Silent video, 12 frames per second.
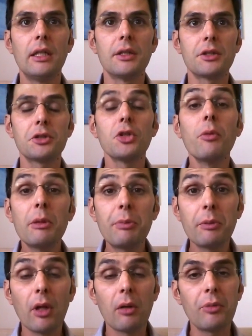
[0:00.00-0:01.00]
So many
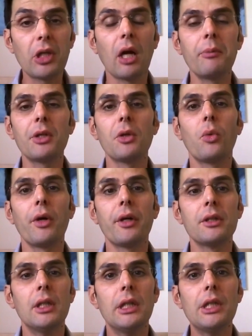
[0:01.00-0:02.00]
people are becoming
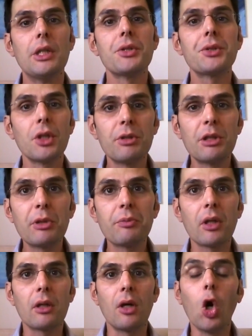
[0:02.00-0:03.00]
aware. So many
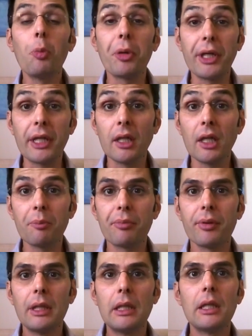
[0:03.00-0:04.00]
people are opening up
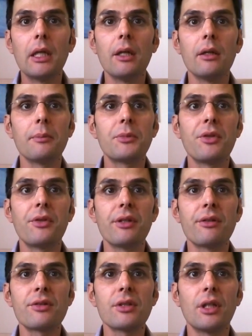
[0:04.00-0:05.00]
to
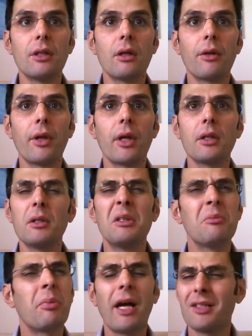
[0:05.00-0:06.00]
this that in
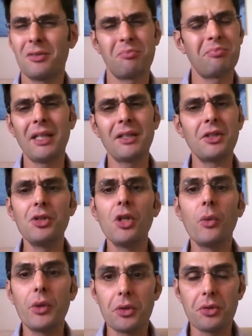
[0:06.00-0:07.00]
the past had
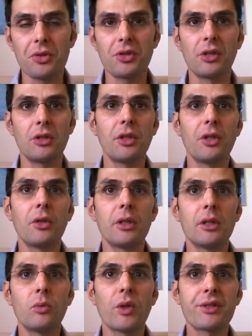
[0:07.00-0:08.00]
no interest in
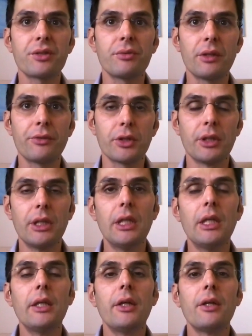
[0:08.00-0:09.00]
whatsoever.
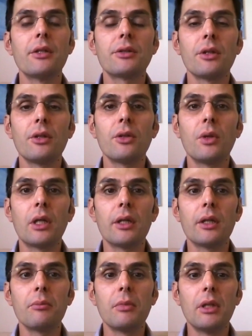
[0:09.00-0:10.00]
So
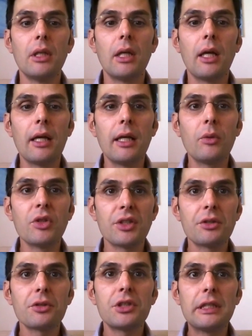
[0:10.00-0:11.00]
it was
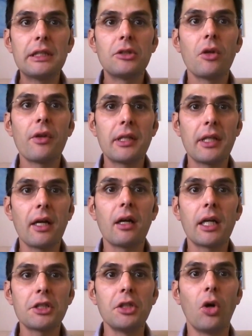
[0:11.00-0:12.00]
interesting to know that they
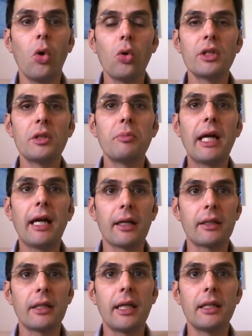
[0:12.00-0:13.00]
are actually holding
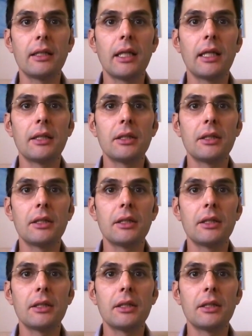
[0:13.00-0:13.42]
back, and